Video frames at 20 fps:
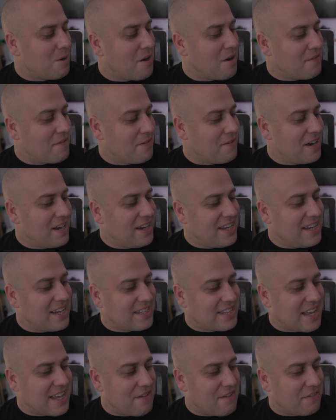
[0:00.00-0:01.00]
It really
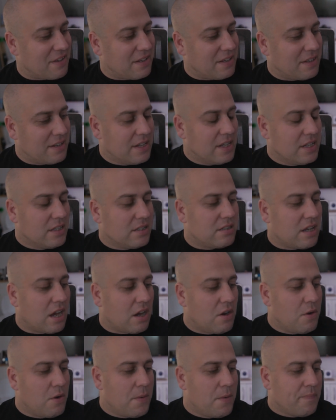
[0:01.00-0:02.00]
is heavy.
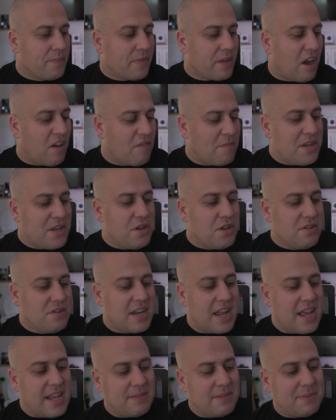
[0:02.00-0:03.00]
So I've been using
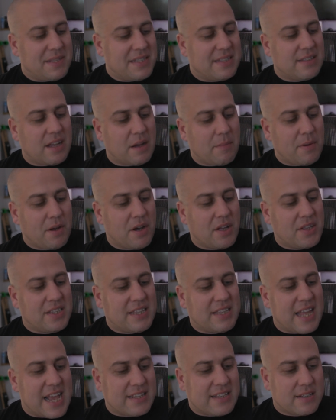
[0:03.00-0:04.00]
it. It's been stuck behind the
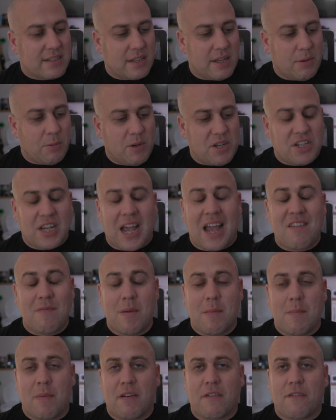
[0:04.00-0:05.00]
desk, which gave me
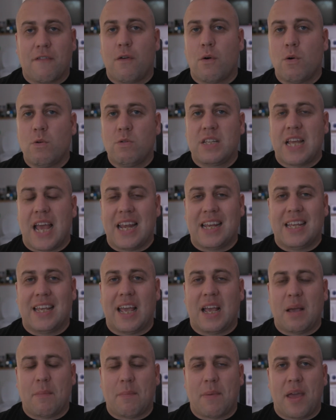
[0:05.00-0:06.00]
my full 10
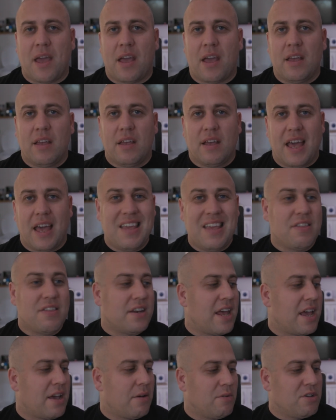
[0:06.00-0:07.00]
gigabit
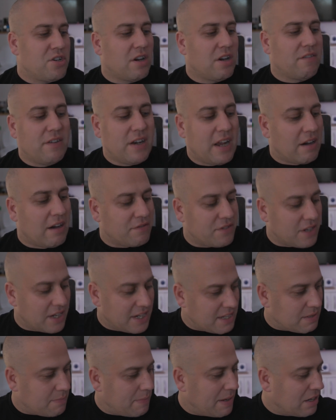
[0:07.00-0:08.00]
Ethernet, which I've loved,
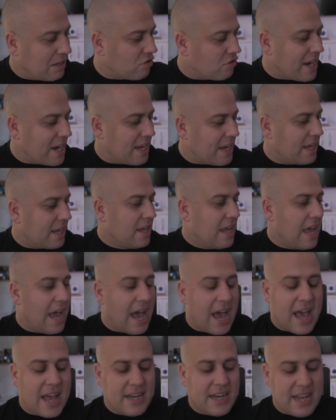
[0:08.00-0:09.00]
and it's been great.
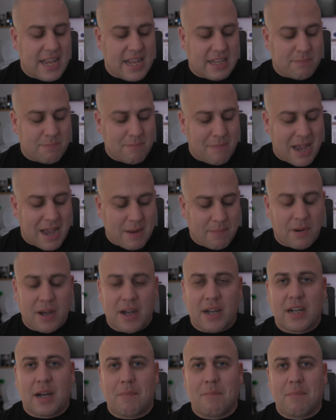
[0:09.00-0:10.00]
And it's made
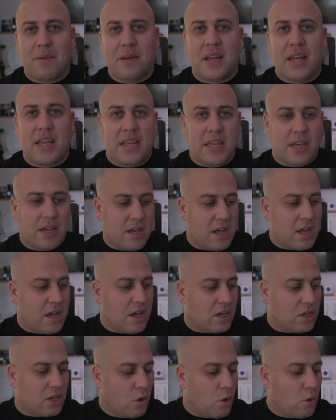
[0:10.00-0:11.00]
by a company
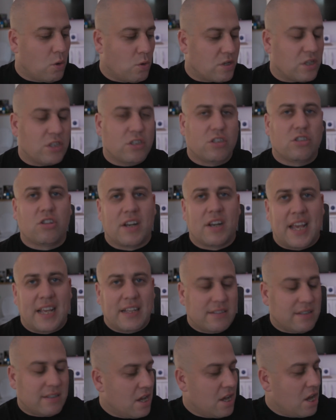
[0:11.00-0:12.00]
called
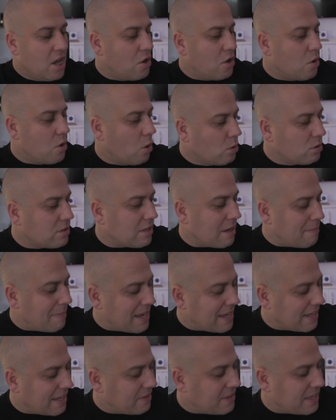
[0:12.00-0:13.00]
Sonnet, who also
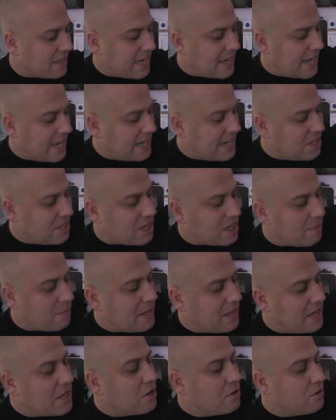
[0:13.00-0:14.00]
make the
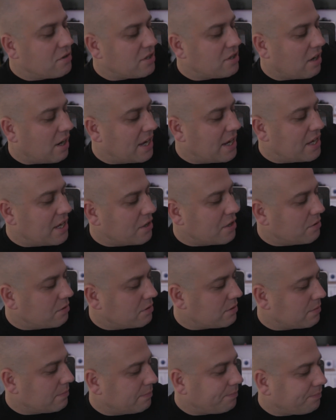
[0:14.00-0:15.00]
eGPUs that I use.